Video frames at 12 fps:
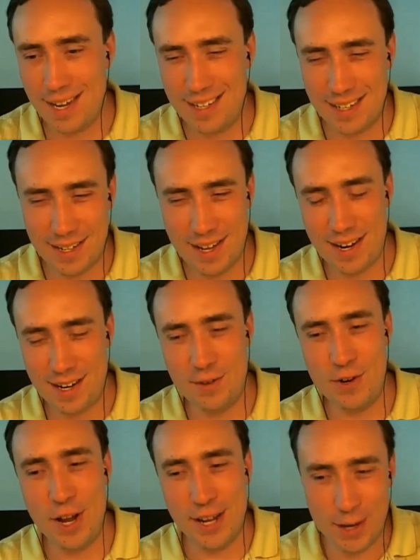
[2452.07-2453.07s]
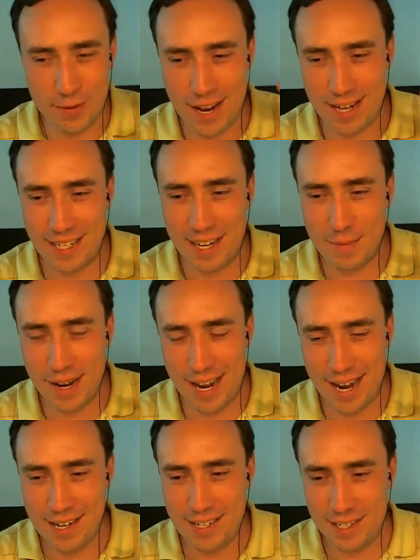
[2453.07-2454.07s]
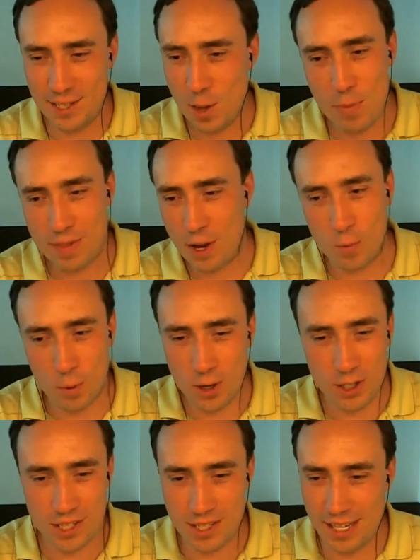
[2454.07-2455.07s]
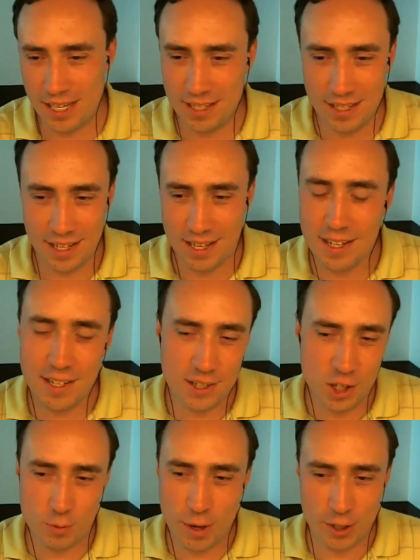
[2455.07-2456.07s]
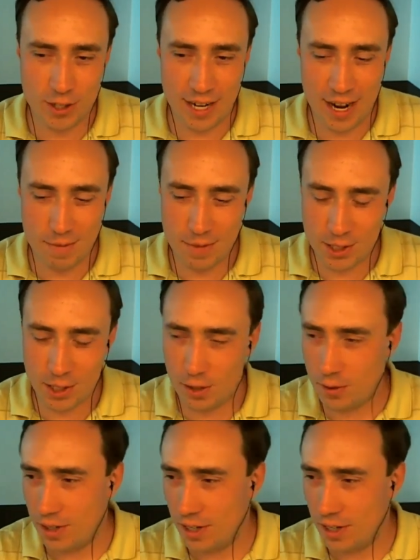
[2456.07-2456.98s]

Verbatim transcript: and a, and a nugget of an idea in my head to something that works in just record time. And so,